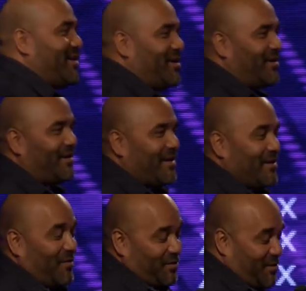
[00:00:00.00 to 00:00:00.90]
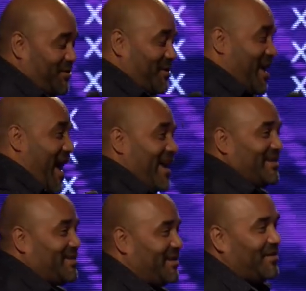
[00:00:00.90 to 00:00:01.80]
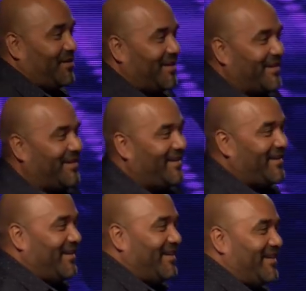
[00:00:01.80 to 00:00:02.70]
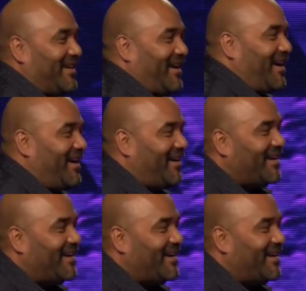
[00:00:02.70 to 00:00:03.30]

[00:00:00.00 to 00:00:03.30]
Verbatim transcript: you know, oh, she's nice, you know. Huh?